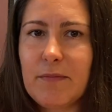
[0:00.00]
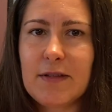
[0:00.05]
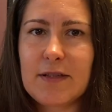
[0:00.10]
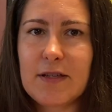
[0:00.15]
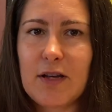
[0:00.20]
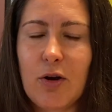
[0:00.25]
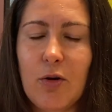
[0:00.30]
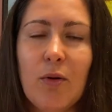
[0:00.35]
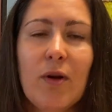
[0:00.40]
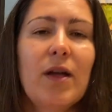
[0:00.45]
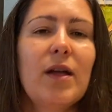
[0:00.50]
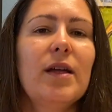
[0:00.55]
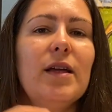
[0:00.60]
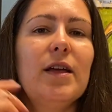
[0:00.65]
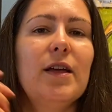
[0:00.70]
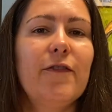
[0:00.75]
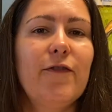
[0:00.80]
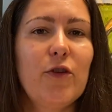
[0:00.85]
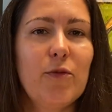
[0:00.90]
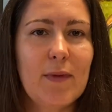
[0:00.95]
So
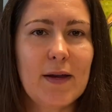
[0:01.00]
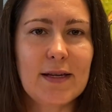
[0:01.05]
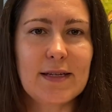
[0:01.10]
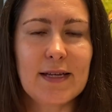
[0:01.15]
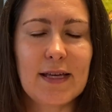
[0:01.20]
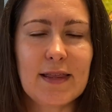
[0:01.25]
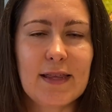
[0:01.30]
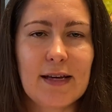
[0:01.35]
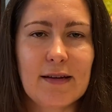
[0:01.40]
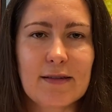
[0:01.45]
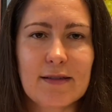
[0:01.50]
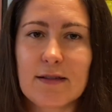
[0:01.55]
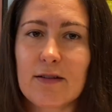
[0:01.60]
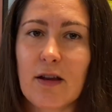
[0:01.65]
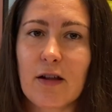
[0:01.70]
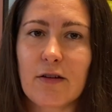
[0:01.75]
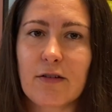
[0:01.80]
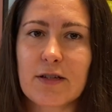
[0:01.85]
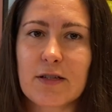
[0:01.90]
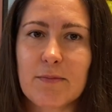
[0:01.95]
if you make
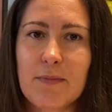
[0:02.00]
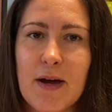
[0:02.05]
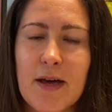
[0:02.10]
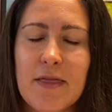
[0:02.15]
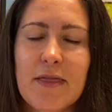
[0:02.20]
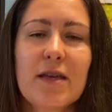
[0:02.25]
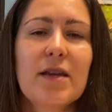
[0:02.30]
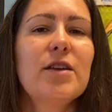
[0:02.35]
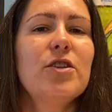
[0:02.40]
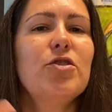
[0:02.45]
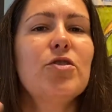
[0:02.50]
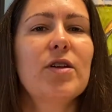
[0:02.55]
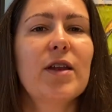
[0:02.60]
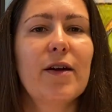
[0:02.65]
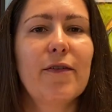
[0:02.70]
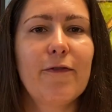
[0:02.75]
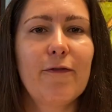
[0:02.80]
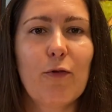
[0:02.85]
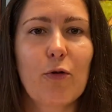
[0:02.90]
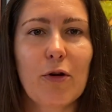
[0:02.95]
$10,000 a month, you can
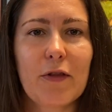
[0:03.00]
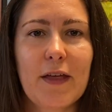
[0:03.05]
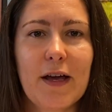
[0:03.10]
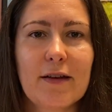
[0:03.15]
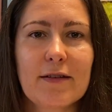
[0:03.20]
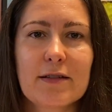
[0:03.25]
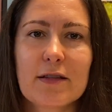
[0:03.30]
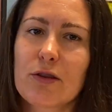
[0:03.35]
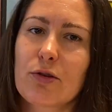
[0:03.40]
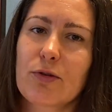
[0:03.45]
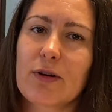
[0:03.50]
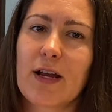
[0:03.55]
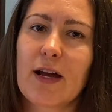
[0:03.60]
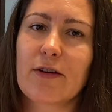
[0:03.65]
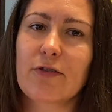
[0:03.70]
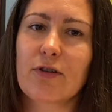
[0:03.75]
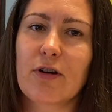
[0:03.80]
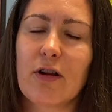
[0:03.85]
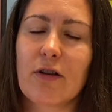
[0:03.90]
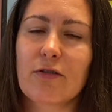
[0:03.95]
have
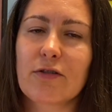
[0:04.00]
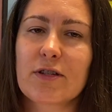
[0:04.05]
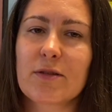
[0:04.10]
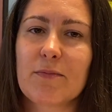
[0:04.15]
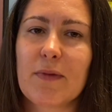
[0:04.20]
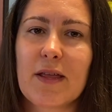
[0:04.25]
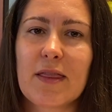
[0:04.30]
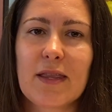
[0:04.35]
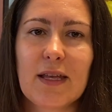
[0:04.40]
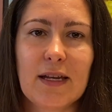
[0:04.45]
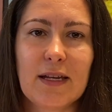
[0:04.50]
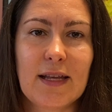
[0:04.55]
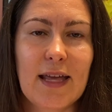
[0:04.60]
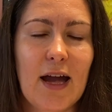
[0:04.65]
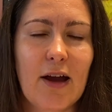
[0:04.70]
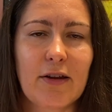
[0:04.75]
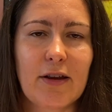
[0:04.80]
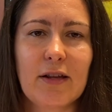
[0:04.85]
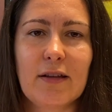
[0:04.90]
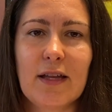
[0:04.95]
$4,300 a month in
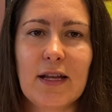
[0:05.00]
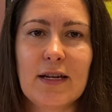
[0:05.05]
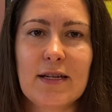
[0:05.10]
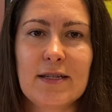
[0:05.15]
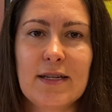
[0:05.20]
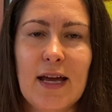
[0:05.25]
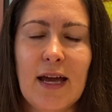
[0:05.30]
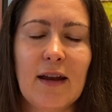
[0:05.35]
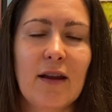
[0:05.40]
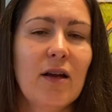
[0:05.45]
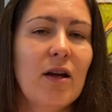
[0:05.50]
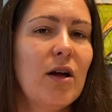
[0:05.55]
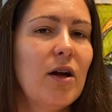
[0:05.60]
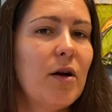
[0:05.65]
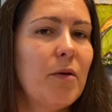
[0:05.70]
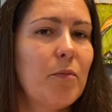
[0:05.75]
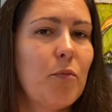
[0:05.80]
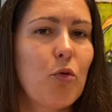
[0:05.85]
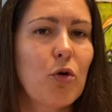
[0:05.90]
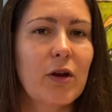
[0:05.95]
calculated debt.
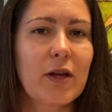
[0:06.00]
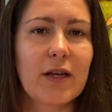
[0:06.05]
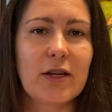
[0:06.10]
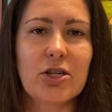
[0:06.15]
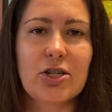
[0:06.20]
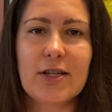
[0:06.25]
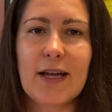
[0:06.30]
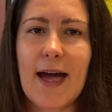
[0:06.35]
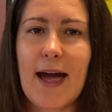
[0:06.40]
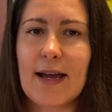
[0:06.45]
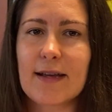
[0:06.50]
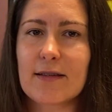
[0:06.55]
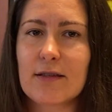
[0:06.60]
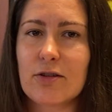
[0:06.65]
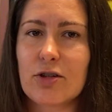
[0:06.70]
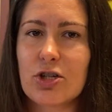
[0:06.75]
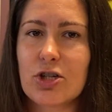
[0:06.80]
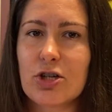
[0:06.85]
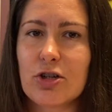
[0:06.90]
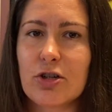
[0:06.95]
Mortgage, tax,
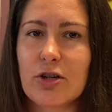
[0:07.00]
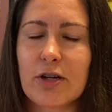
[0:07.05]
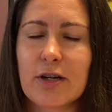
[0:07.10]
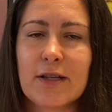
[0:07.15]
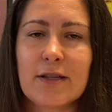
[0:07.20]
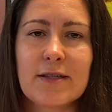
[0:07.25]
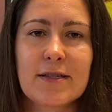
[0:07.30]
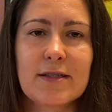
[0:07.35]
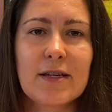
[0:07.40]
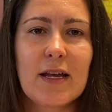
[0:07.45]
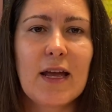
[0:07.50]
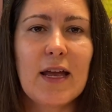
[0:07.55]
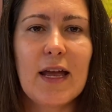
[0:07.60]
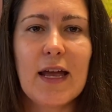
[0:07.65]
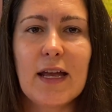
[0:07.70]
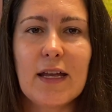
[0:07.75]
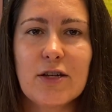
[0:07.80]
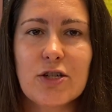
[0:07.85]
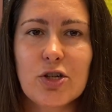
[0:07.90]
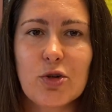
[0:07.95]
insurance,
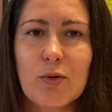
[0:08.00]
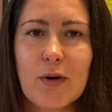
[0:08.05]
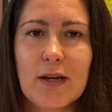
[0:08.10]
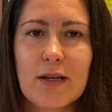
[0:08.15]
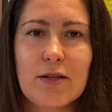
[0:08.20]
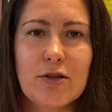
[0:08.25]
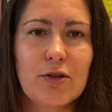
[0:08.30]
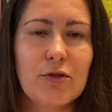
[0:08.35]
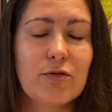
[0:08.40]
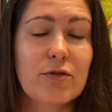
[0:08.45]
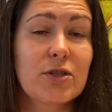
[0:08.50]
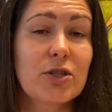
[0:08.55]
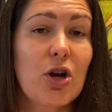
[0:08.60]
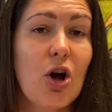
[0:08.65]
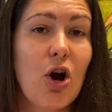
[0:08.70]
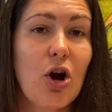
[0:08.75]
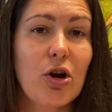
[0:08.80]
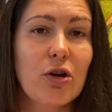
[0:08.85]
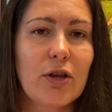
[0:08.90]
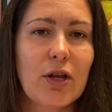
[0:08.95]
HOA dues,
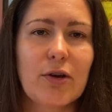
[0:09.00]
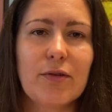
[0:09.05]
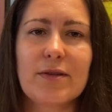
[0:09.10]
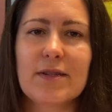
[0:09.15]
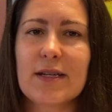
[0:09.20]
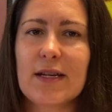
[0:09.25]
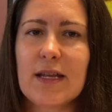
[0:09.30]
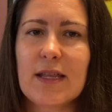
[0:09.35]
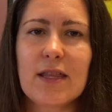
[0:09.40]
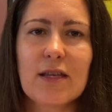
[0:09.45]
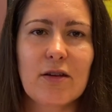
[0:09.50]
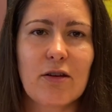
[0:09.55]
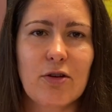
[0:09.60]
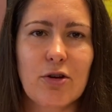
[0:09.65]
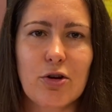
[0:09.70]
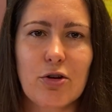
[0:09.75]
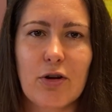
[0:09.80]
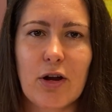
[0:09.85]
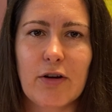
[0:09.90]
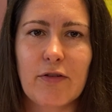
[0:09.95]
car loans, anything on
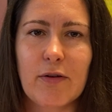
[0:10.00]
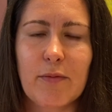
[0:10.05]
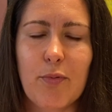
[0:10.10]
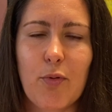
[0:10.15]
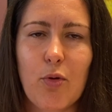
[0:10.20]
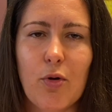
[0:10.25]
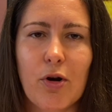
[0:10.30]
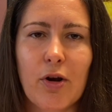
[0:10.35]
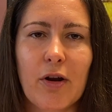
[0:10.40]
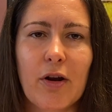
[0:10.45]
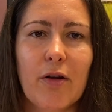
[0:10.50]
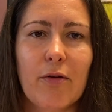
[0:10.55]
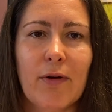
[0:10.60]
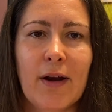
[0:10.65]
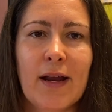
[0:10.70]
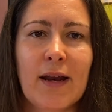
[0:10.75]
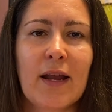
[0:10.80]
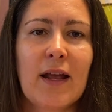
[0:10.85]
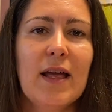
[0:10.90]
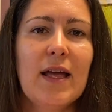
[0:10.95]
your credit report,
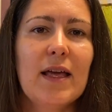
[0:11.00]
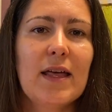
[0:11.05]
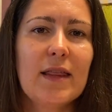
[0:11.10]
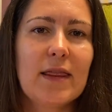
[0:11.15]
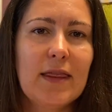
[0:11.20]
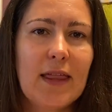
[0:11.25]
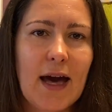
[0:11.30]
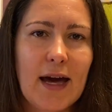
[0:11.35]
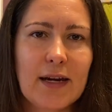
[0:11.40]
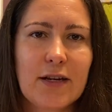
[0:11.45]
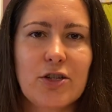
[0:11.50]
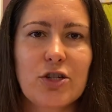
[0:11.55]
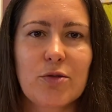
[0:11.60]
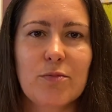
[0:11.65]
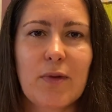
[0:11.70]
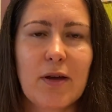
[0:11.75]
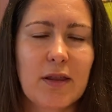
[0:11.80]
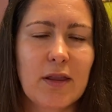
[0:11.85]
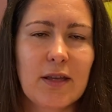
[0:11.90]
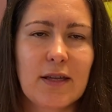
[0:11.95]
right? That is your
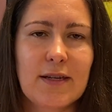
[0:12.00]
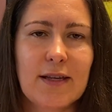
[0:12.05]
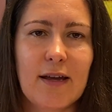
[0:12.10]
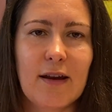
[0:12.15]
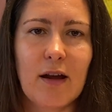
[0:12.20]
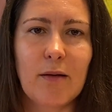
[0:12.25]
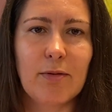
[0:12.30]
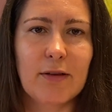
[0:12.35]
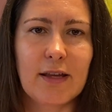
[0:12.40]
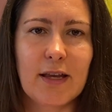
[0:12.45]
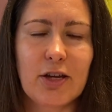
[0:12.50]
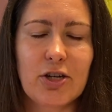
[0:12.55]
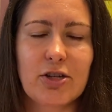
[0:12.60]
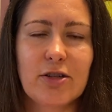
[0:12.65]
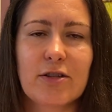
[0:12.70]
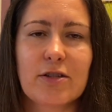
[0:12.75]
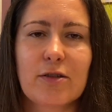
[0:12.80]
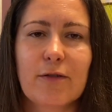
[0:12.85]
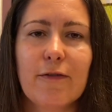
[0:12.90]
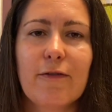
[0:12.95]
monthly debt
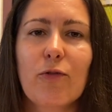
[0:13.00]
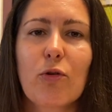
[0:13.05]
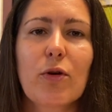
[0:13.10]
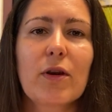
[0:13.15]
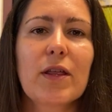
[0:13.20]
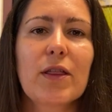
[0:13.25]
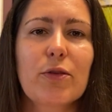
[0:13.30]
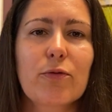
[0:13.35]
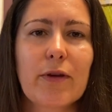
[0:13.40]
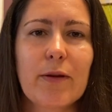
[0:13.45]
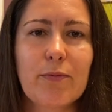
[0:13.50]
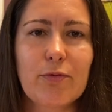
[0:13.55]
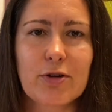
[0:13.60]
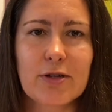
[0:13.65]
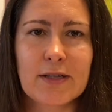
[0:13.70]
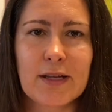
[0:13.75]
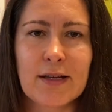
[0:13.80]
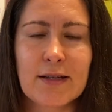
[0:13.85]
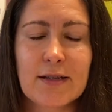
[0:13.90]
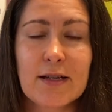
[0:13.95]
obligation, so
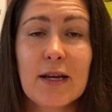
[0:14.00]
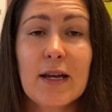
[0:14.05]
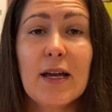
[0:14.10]
43%.